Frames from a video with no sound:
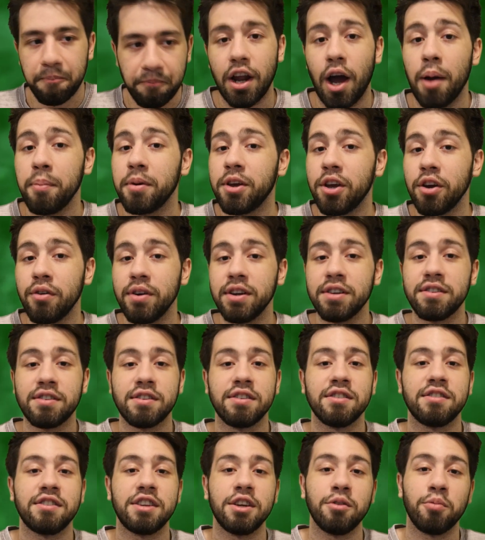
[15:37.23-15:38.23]
Now I'm curious
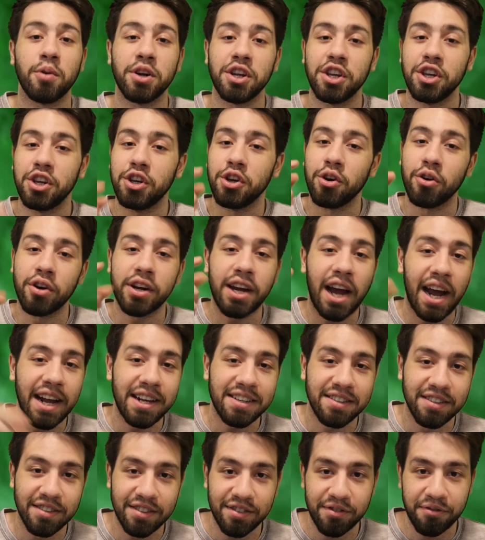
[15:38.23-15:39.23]
to see what your
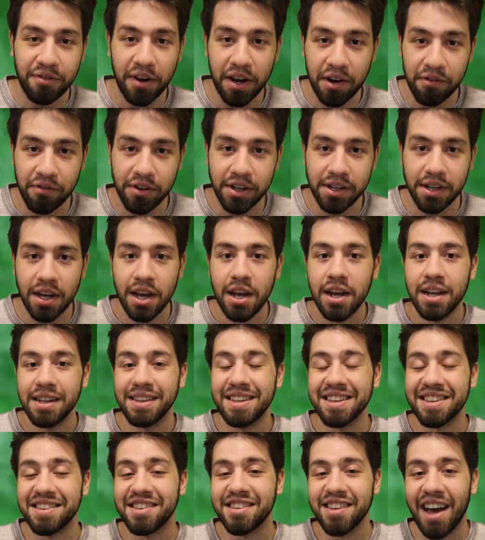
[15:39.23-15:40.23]
guys' favorite
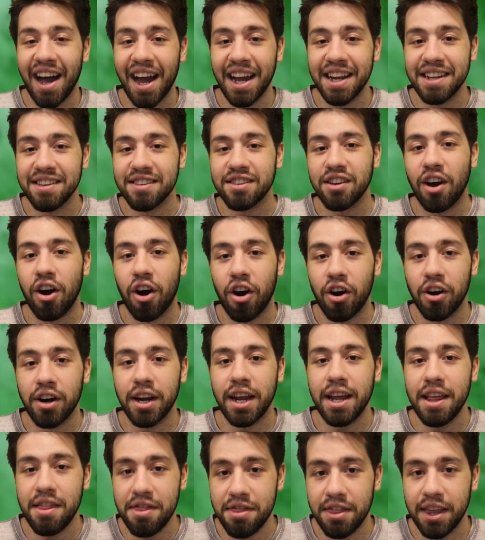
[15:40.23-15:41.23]
designs are
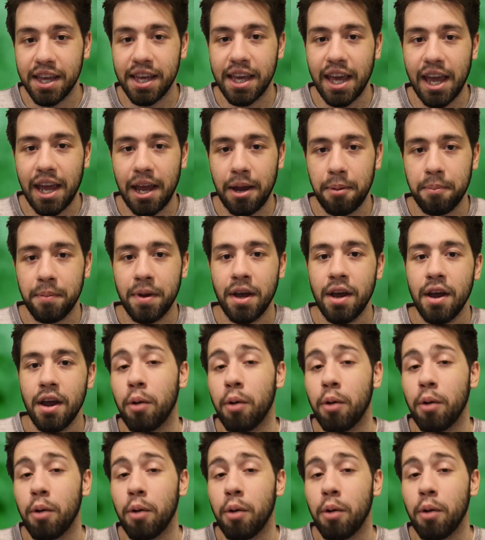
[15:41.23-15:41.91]
in the game.